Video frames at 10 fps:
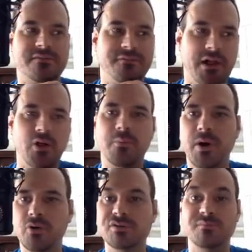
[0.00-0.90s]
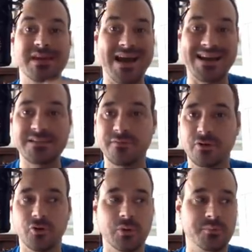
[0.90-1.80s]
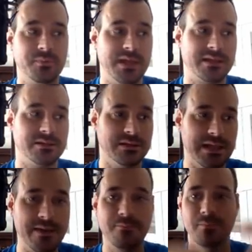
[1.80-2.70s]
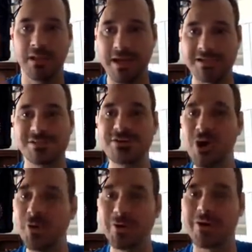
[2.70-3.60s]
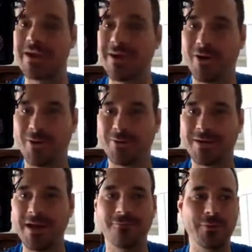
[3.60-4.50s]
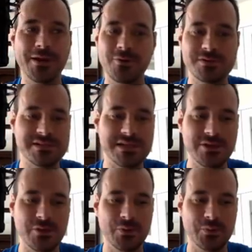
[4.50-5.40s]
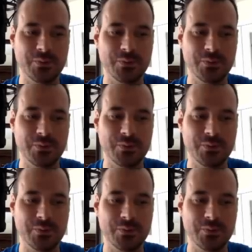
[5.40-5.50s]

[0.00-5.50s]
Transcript: Follow, post, be active in group. Like let us know you're here. Okay, if we don't see you,